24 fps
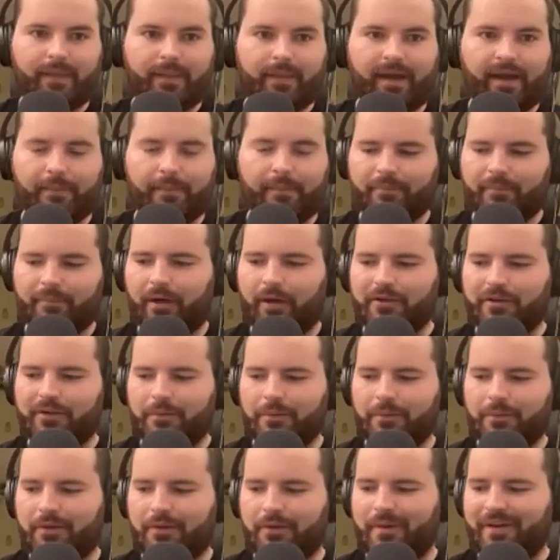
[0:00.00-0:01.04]
I'm also
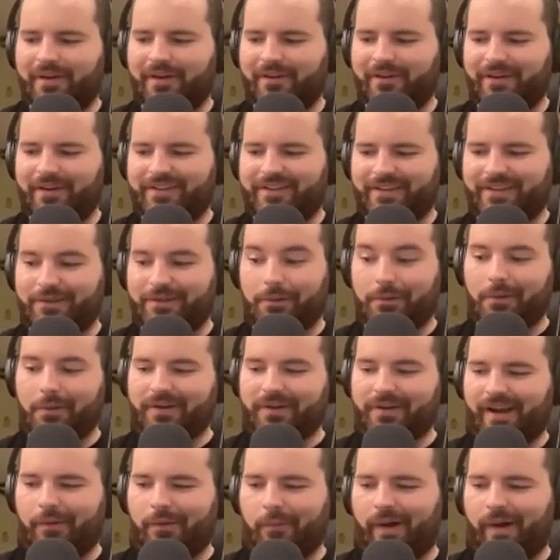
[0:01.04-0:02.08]
a little bit crazy. So it
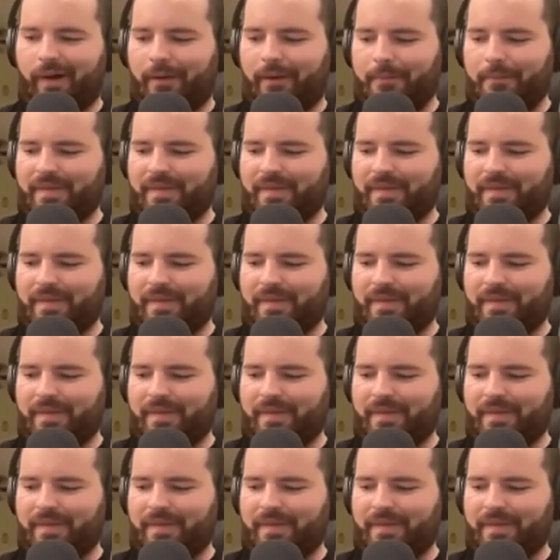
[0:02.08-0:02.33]
worked out well.